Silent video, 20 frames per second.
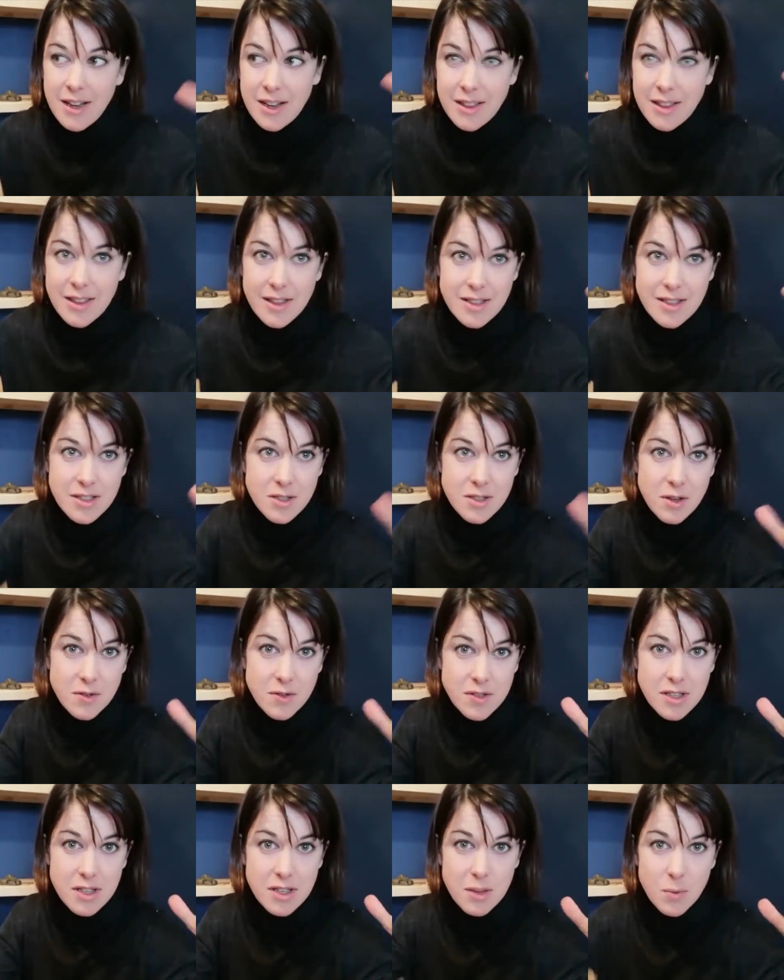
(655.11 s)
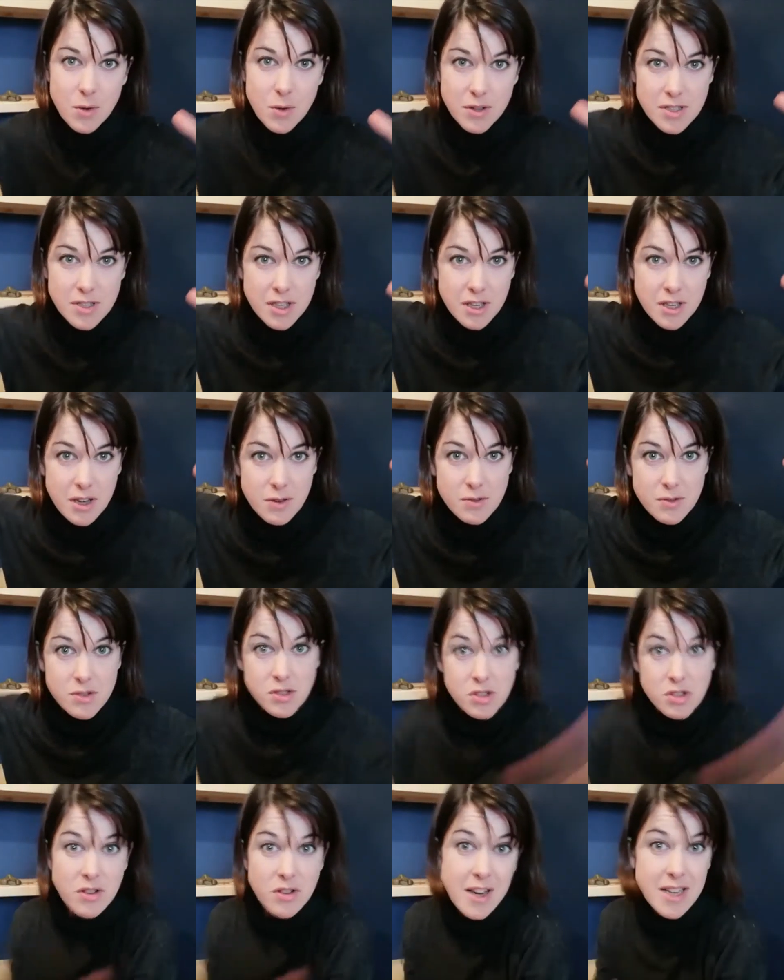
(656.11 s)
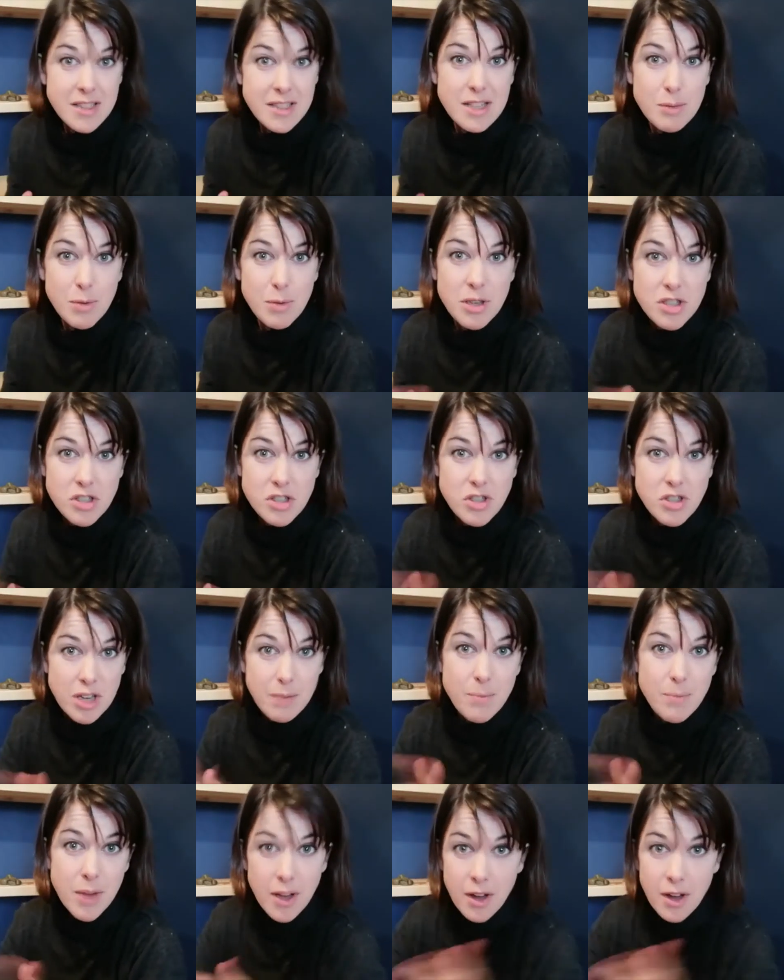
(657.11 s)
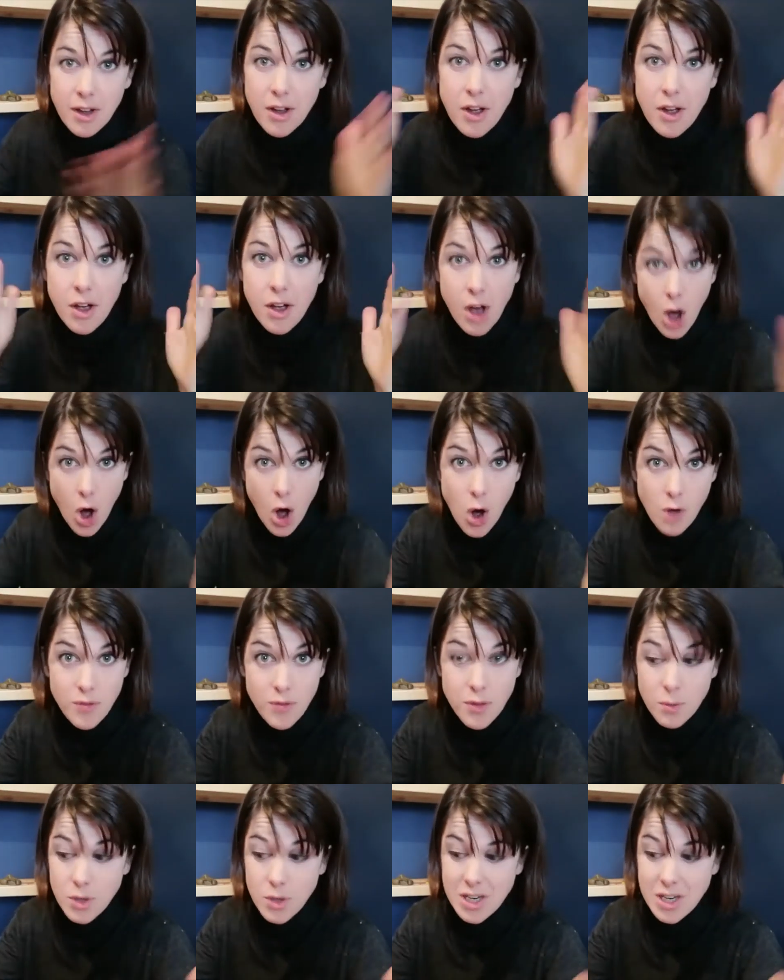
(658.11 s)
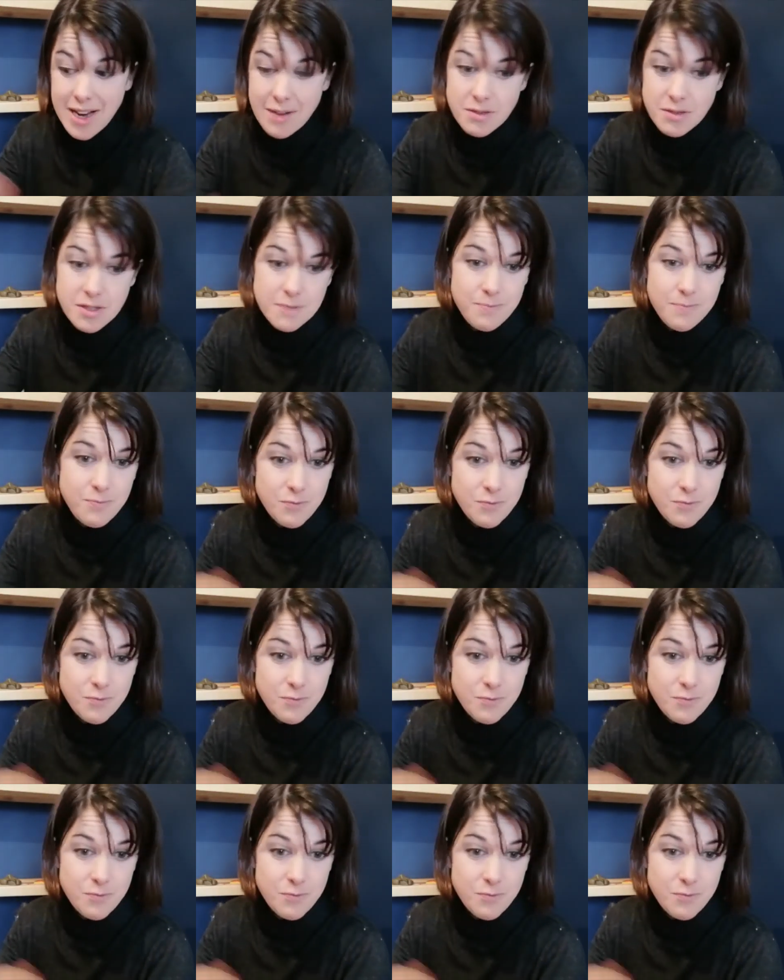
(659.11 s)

that dissolves into the water goes straight into the bloodstream of the woodlouse.